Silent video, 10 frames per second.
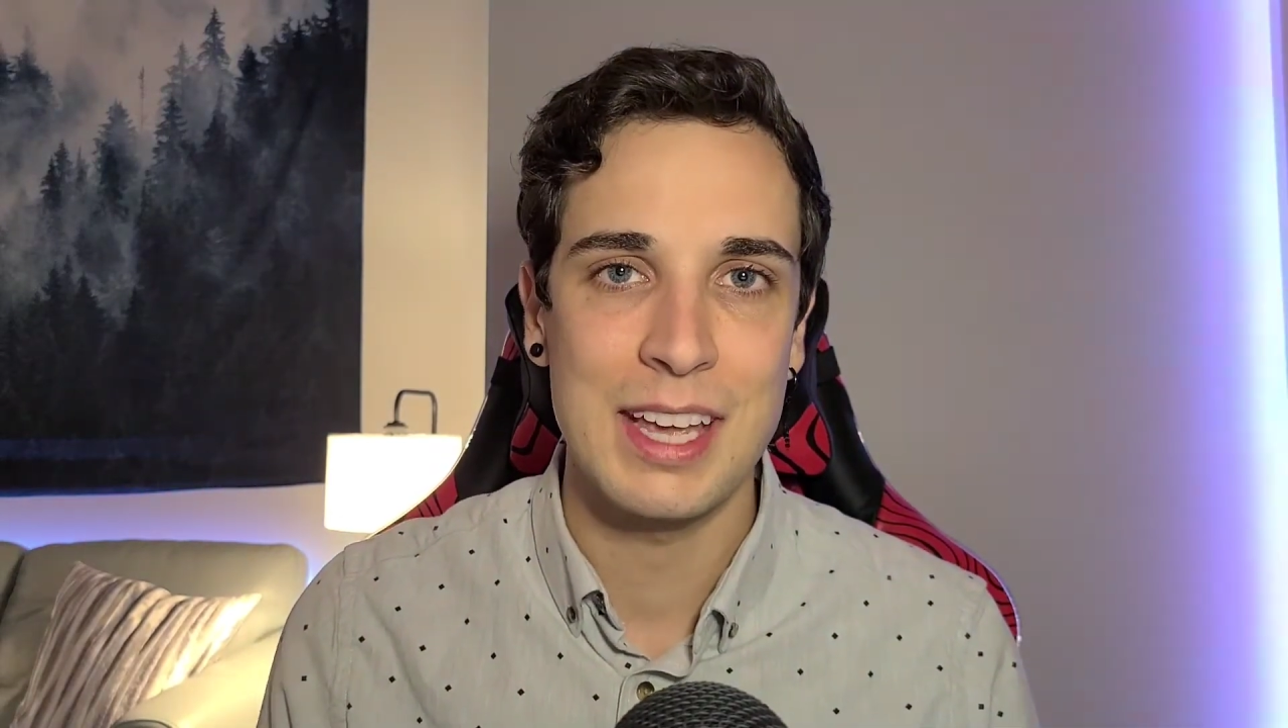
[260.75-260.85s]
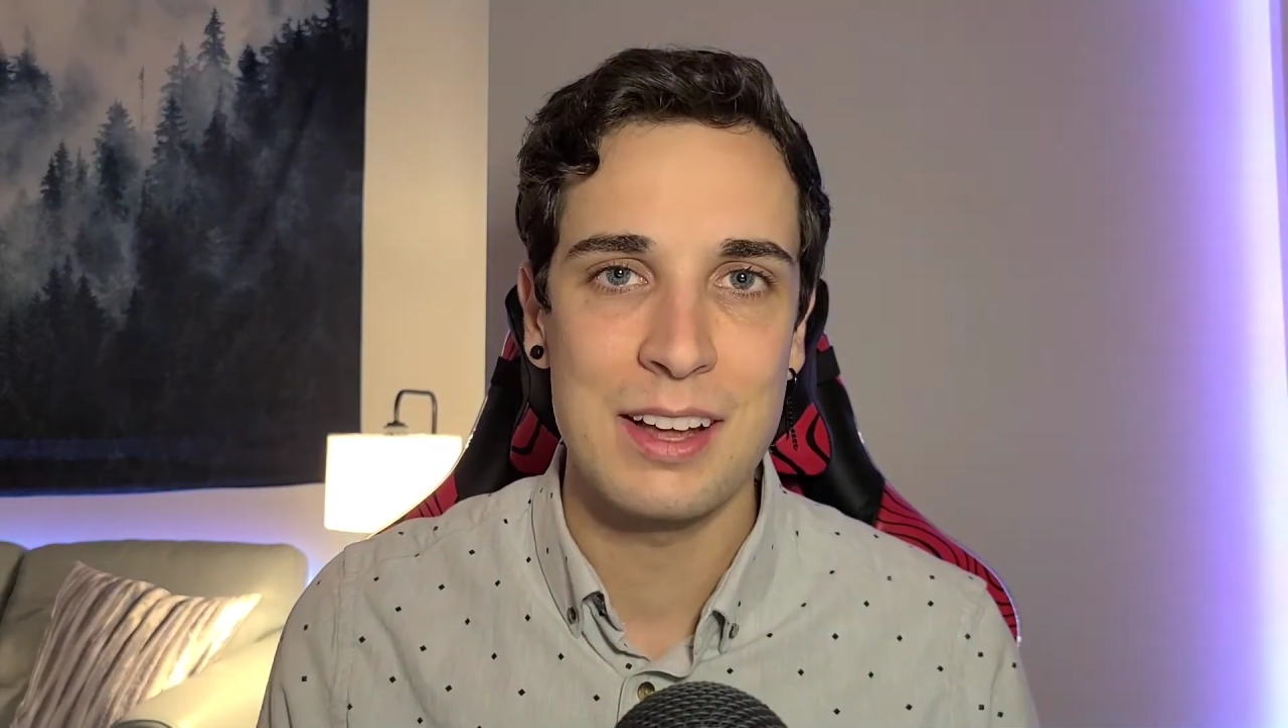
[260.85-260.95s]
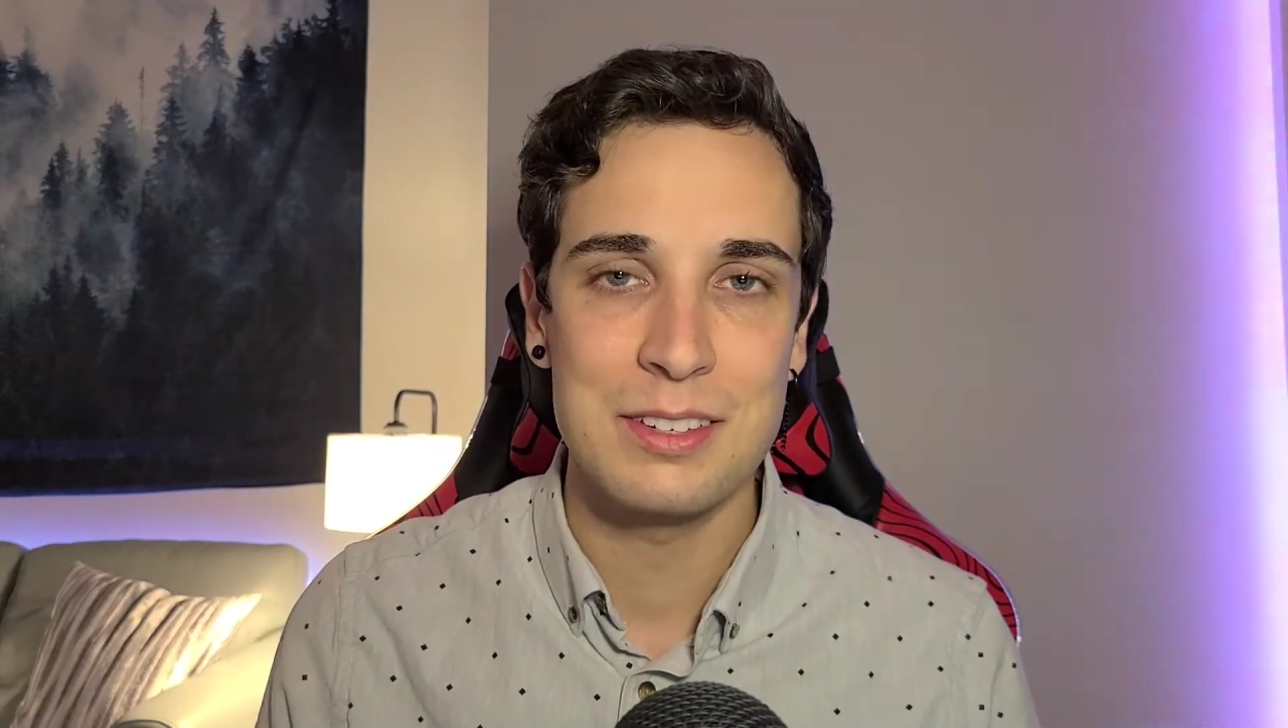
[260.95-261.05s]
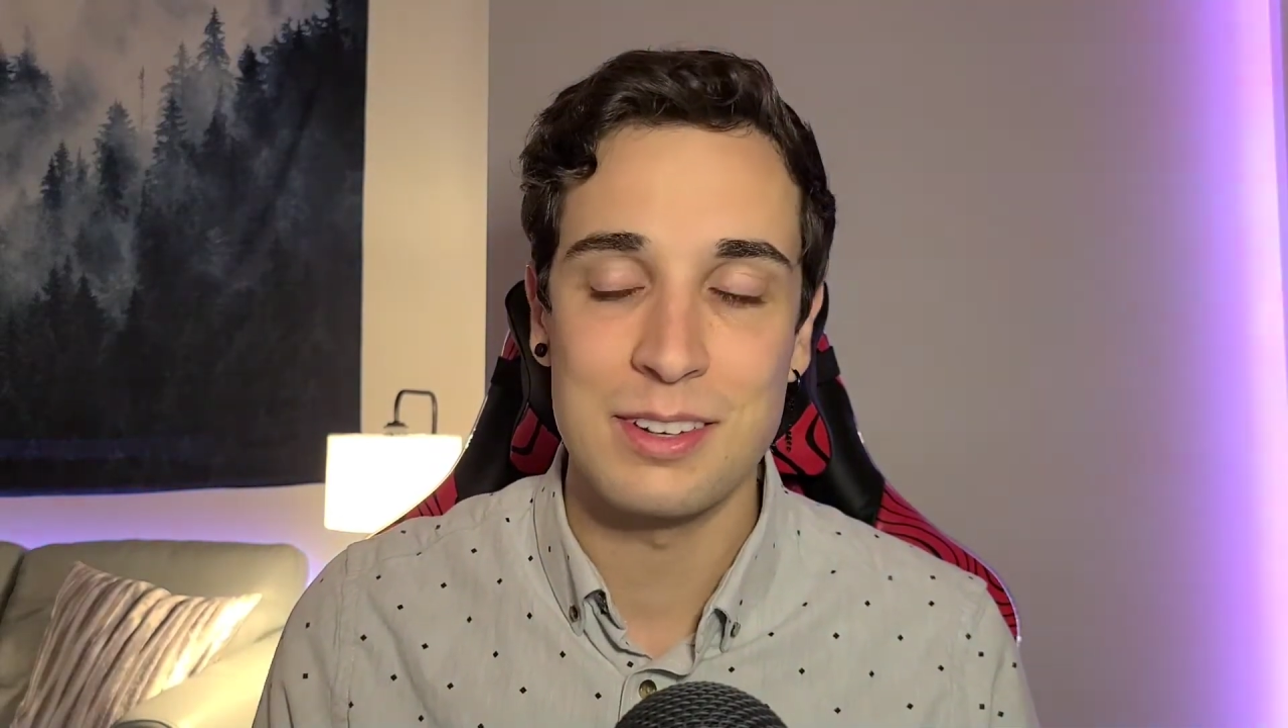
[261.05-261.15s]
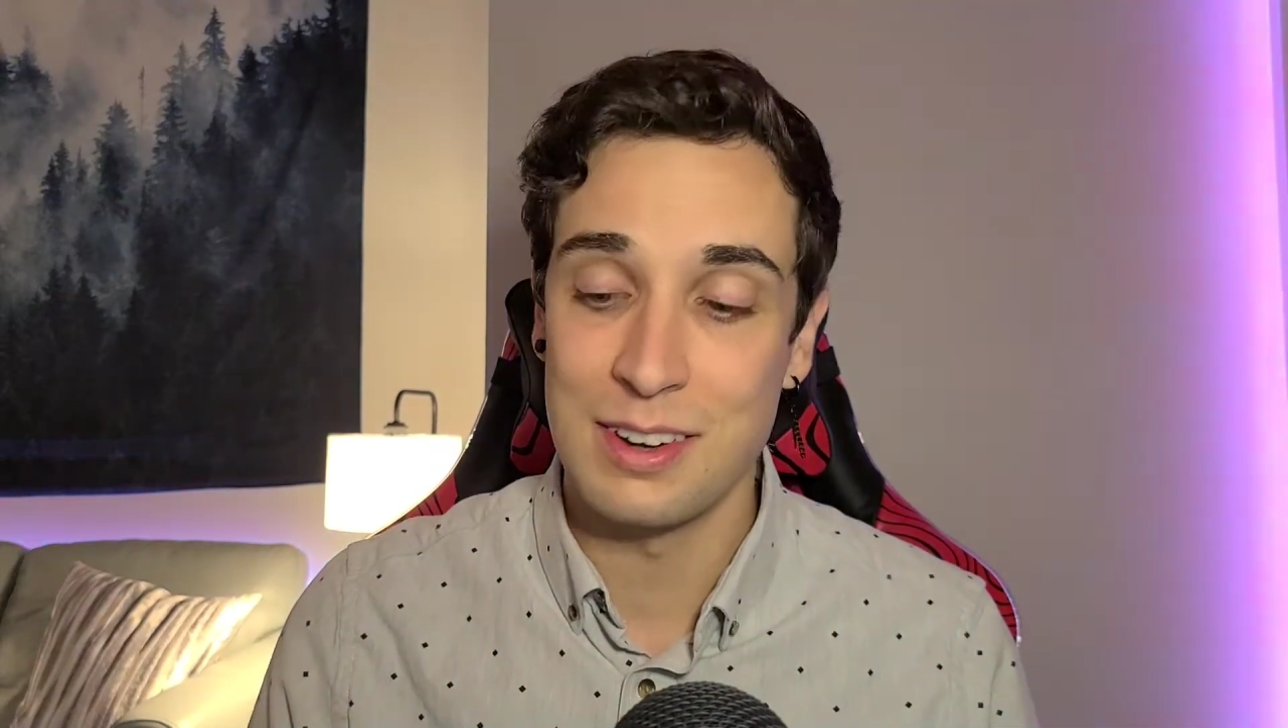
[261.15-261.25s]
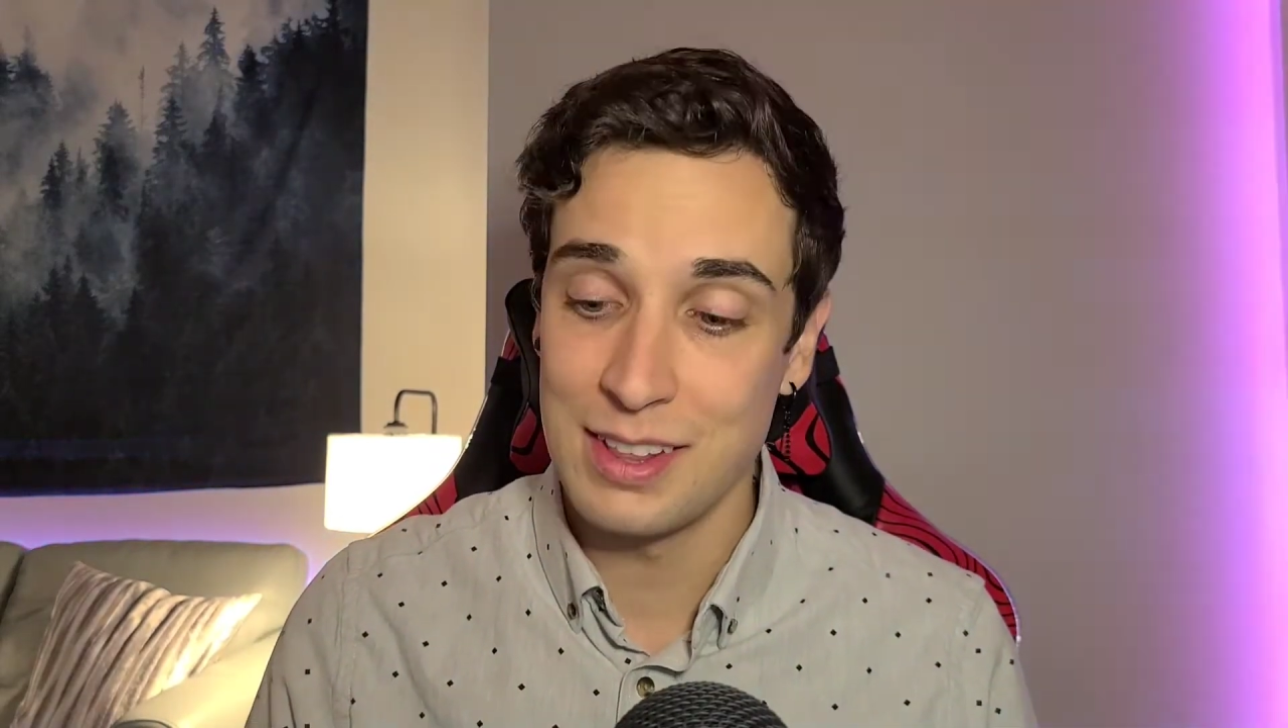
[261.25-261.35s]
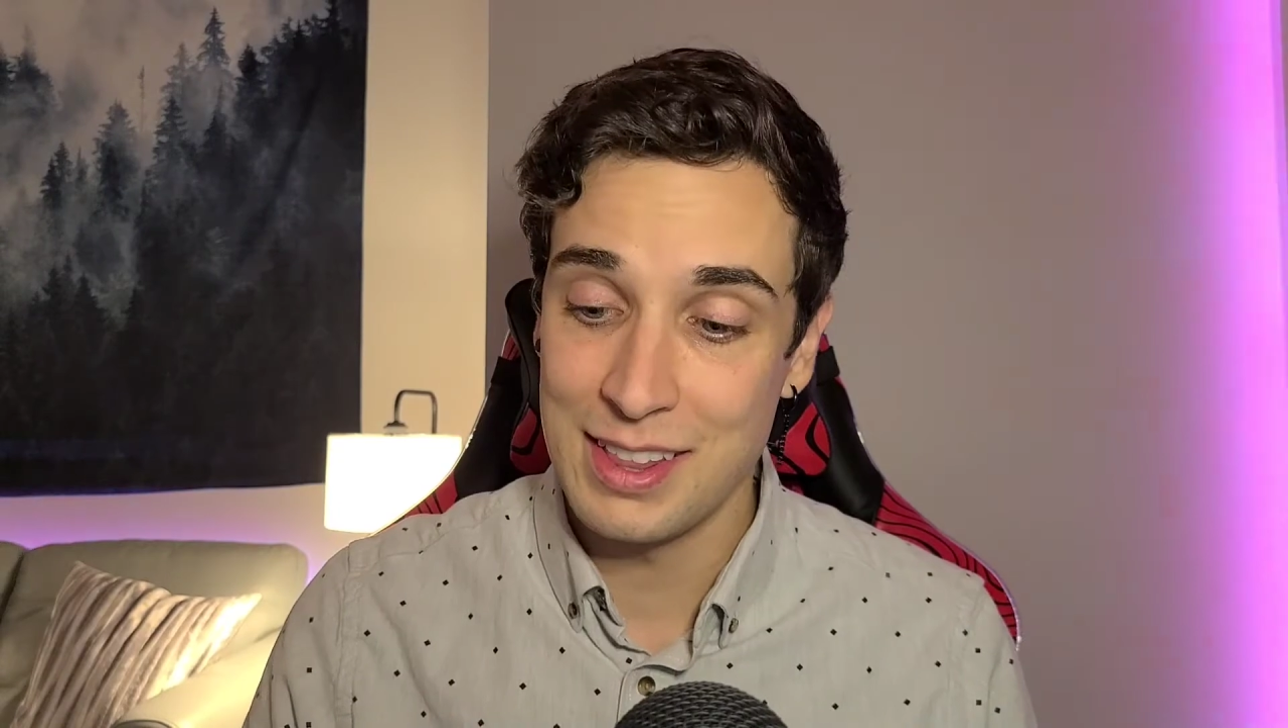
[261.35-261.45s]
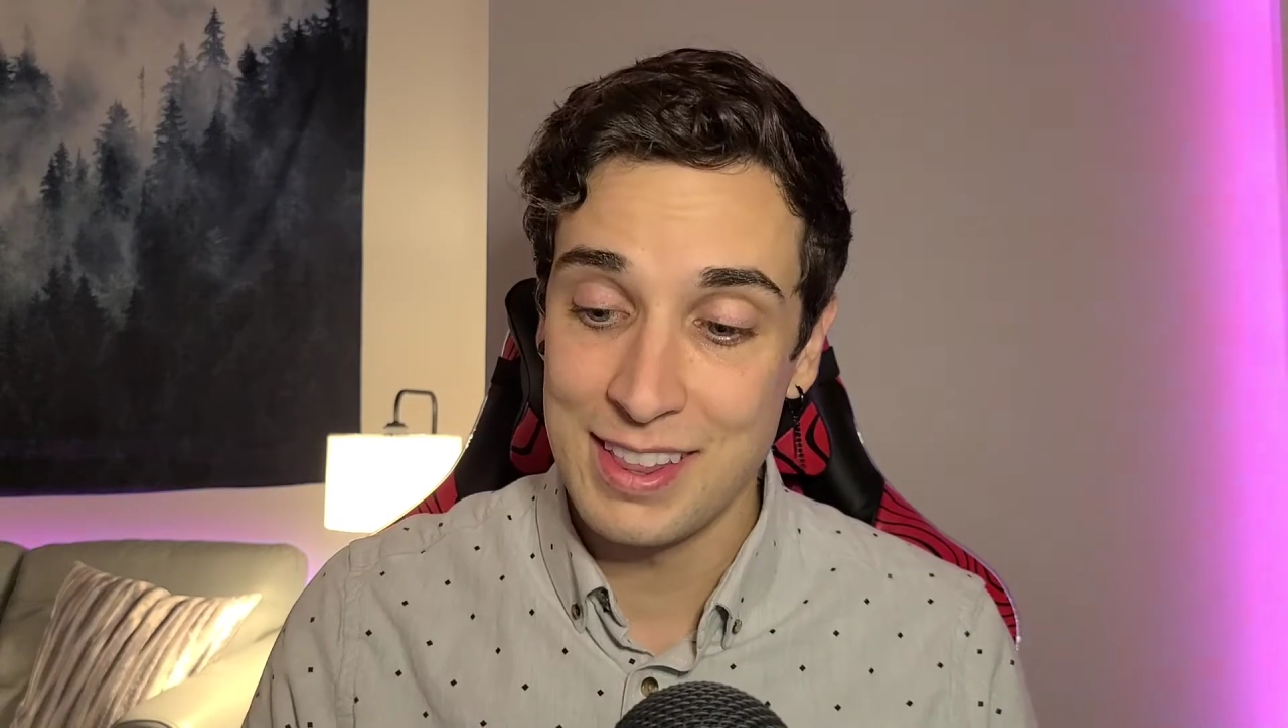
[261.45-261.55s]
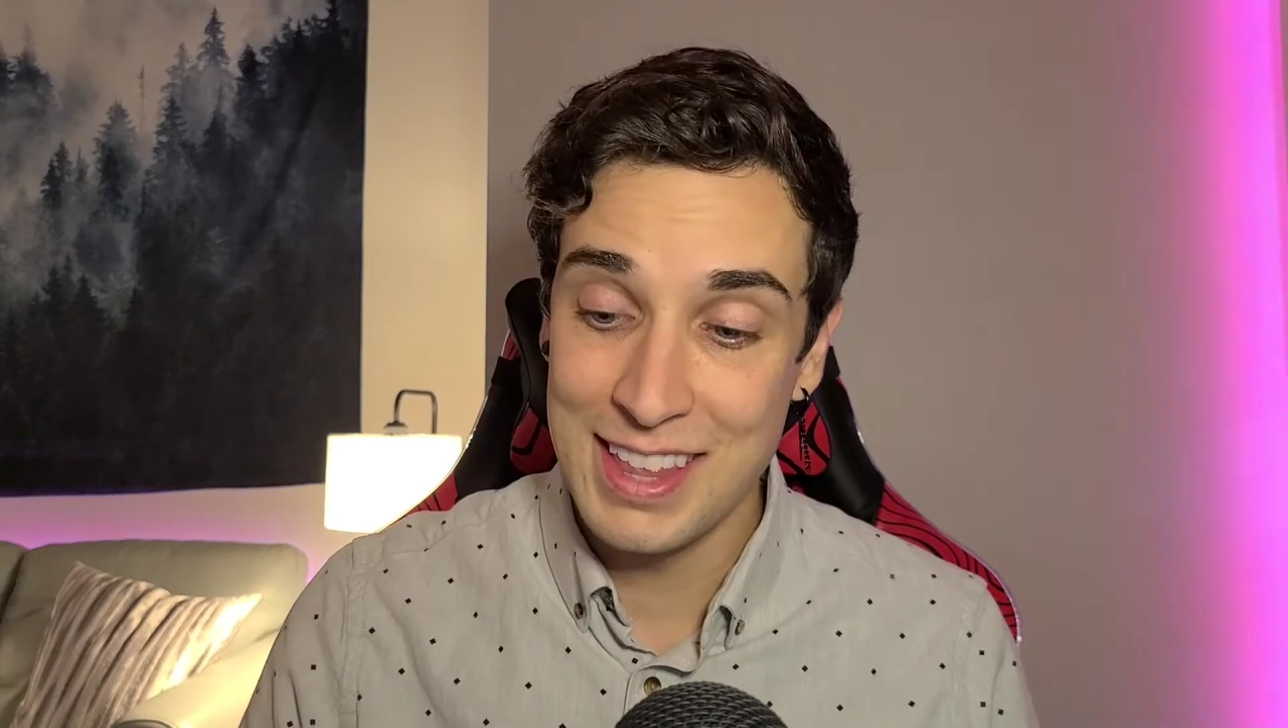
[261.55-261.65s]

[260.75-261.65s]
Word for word: counselor.